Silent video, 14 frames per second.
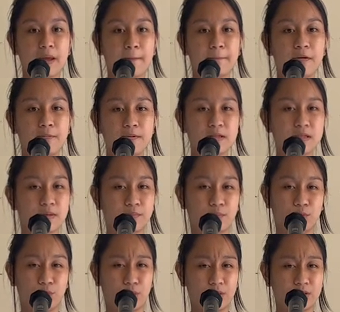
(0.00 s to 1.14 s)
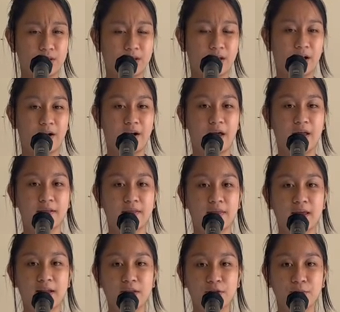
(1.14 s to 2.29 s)
people seem to not care and
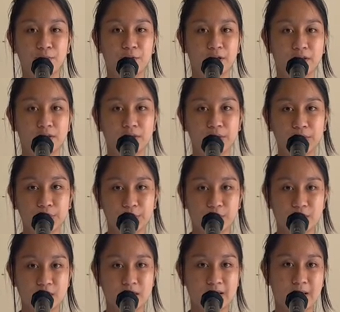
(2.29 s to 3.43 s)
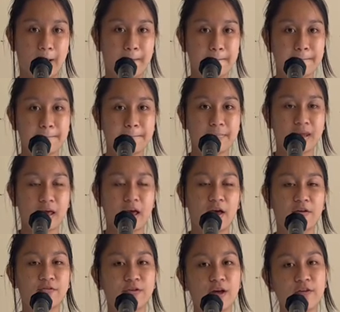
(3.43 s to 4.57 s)
tend to break the rules.
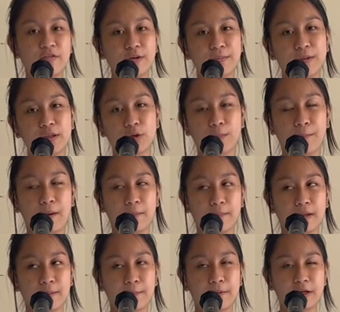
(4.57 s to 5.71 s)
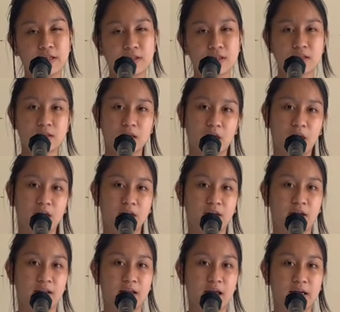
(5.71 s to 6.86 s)
Have you ever been to public places and
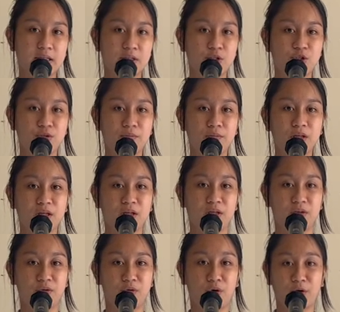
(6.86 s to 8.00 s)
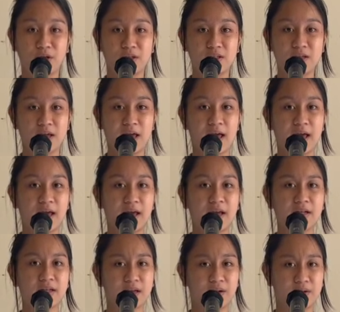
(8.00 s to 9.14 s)
get extremely annoyed
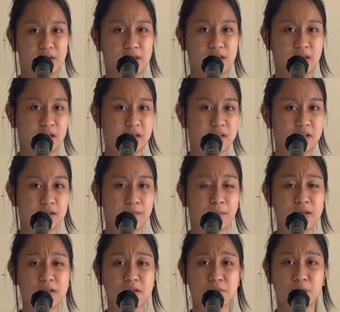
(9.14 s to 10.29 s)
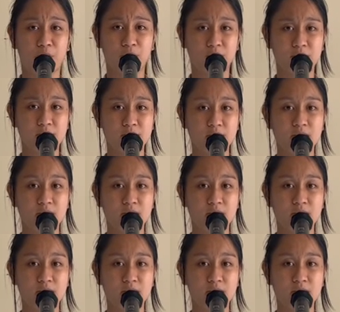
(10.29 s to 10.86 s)
and irritated by smokers?